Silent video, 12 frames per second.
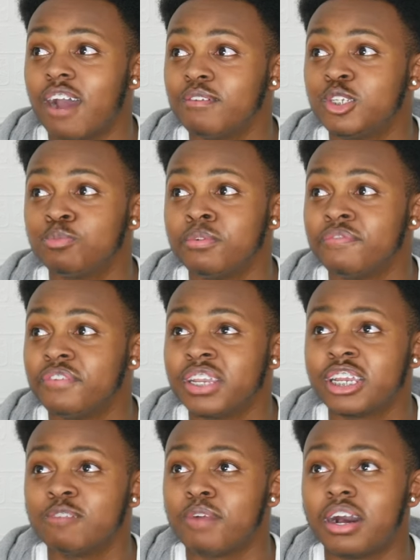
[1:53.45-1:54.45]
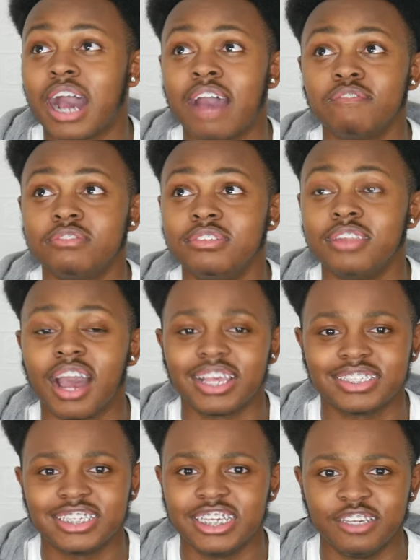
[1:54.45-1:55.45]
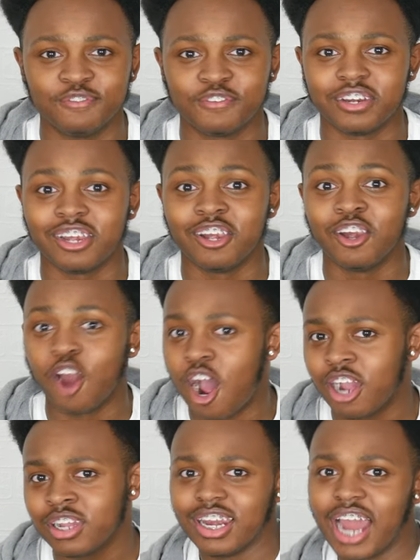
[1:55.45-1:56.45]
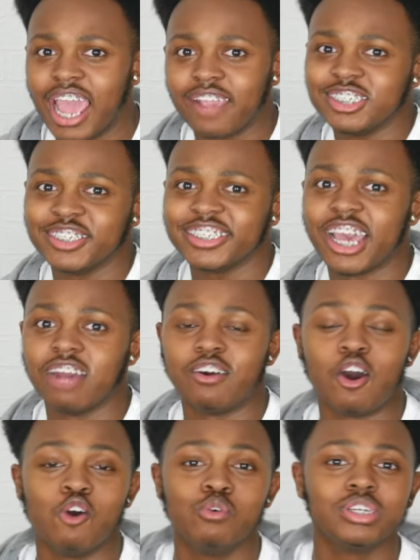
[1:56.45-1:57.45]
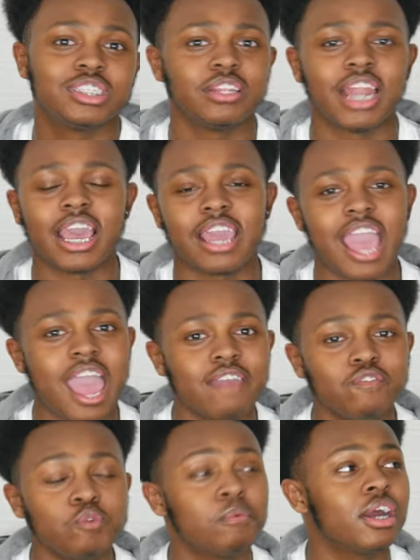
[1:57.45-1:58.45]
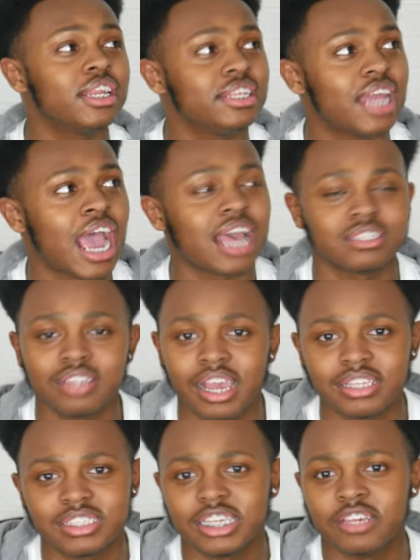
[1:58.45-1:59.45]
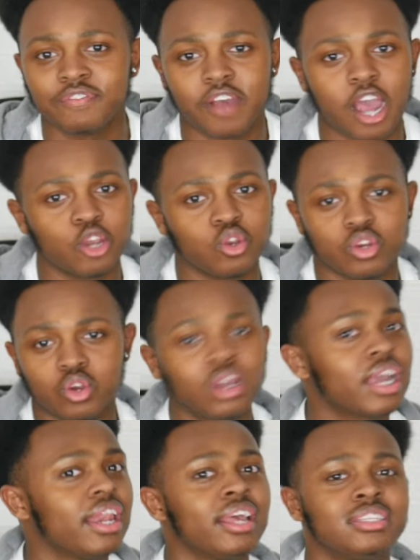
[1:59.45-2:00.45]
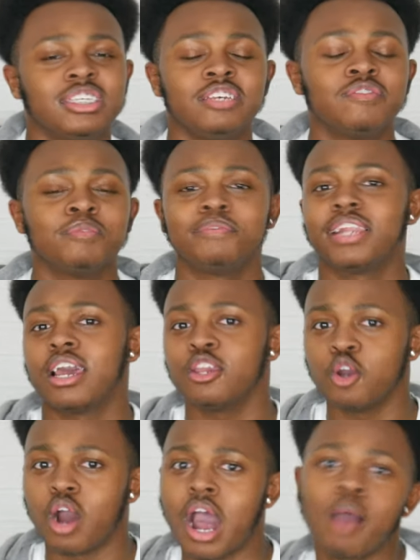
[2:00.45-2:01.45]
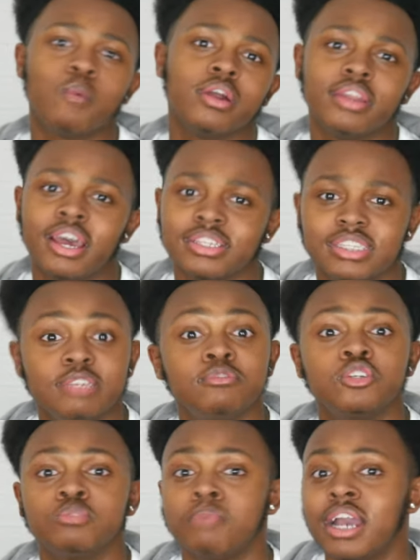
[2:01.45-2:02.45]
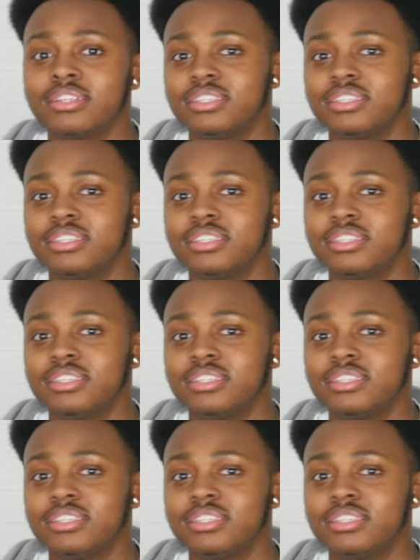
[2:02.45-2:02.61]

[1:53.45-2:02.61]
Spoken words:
just been thinking about having nice teeth for long. Like, you know what I'm saying? Always, like, everybody that has nice teeth, I look at their teeth and be like, yo, I want nice teeth, because my